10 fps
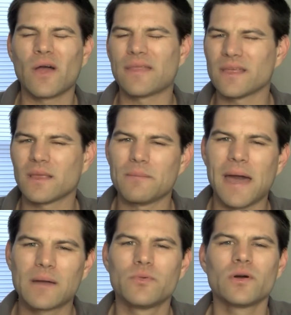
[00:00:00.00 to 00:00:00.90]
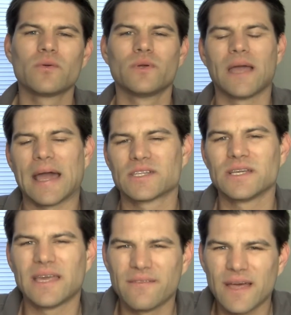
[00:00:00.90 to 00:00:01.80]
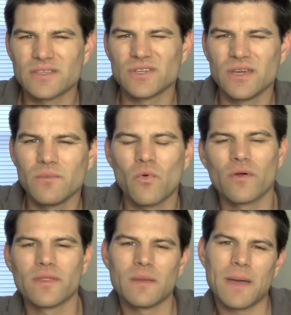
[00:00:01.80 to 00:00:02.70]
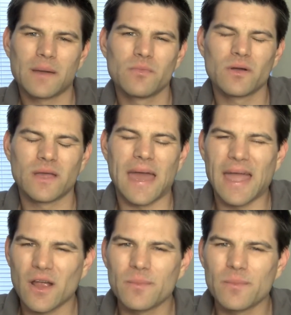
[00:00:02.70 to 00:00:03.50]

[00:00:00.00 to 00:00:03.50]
I think the MacBook would actually give that to you more than the MacBook Air,